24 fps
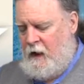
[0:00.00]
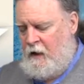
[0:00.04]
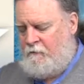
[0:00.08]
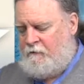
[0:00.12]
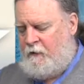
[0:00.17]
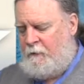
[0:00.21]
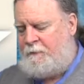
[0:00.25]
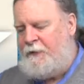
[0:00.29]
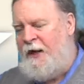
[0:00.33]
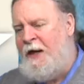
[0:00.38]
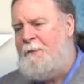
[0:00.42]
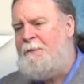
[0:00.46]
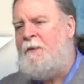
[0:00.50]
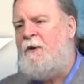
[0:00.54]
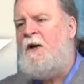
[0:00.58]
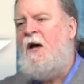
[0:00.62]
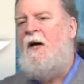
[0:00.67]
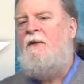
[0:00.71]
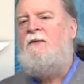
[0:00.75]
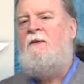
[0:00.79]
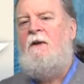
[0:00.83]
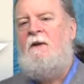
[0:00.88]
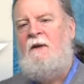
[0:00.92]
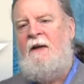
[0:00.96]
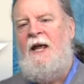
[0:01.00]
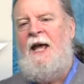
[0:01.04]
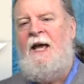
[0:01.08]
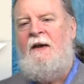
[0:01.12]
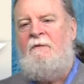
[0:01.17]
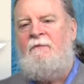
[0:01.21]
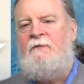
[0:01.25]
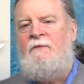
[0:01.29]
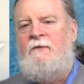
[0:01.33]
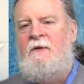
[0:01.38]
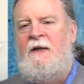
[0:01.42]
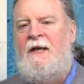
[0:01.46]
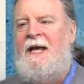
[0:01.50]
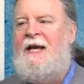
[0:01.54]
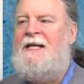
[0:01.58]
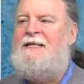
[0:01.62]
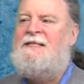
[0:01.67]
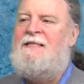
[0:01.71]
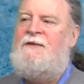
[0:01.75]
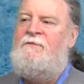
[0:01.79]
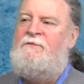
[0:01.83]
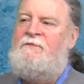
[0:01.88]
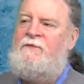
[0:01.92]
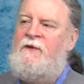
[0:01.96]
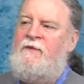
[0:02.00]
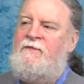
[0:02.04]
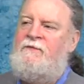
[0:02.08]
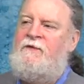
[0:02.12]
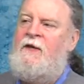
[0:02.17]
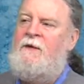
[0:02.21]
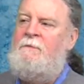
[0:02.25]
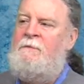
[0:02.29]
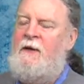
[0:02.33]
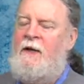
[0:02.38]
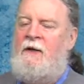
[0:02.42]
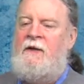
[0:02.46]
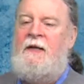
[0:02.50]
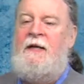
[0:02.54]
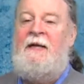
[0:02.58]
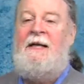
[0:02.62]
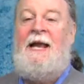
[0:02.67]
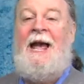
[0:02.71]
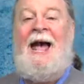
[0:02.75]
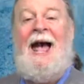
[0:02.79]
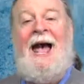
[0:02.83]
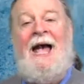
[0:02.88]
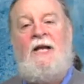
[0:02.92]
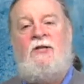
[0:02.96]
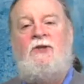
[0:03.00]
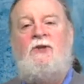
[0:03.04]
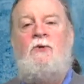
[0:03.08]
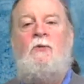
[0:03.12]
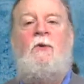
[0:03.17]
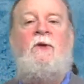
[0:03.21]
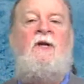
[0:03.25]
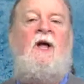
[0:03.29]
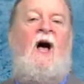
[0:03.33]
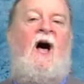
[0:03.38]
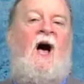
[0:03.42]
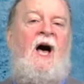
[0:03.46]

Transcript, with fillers: For people on the left, it's 50 million actual,